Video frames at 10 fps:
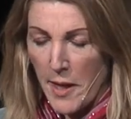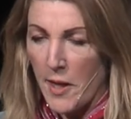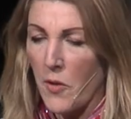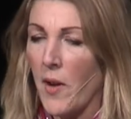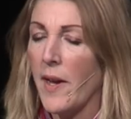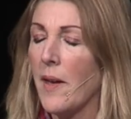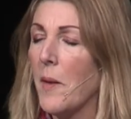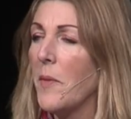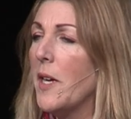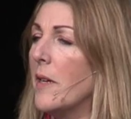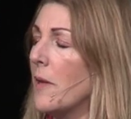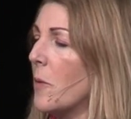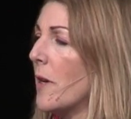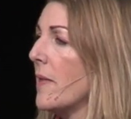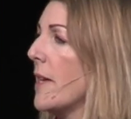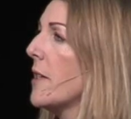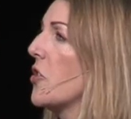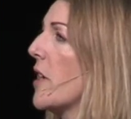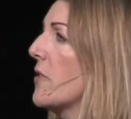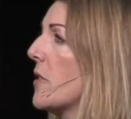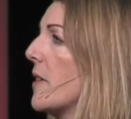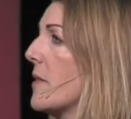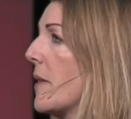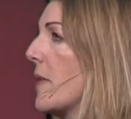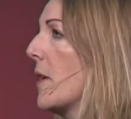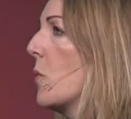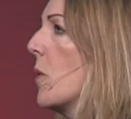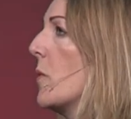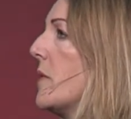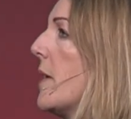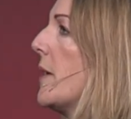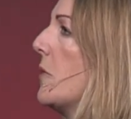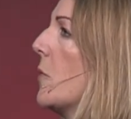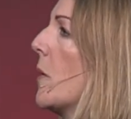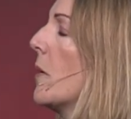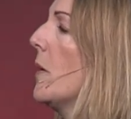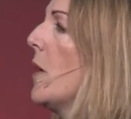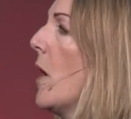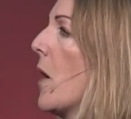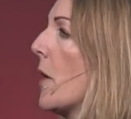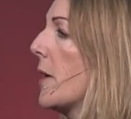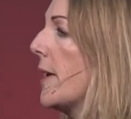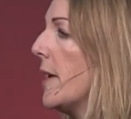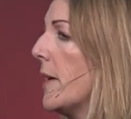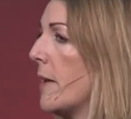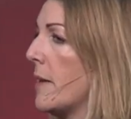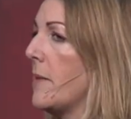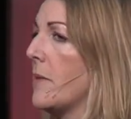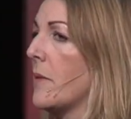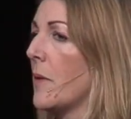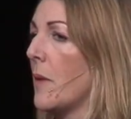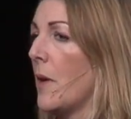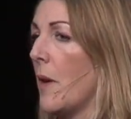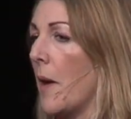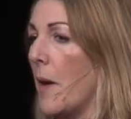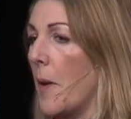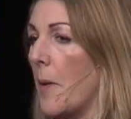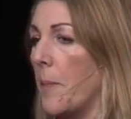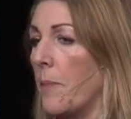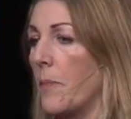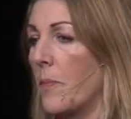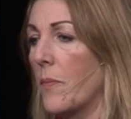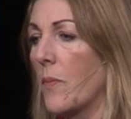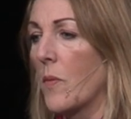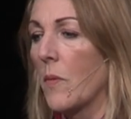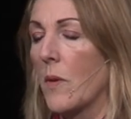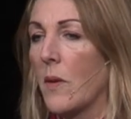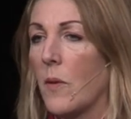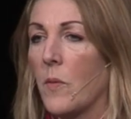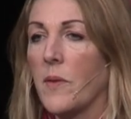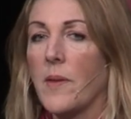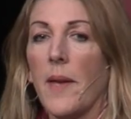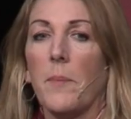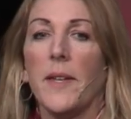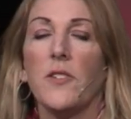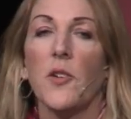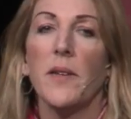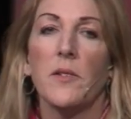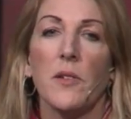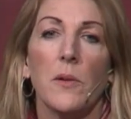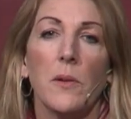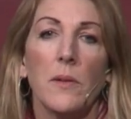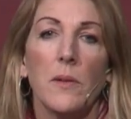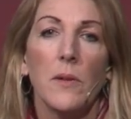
You know, I immediately when I think of gentleness, I think of what we say to our our kids. Um, we say, "Be gentle,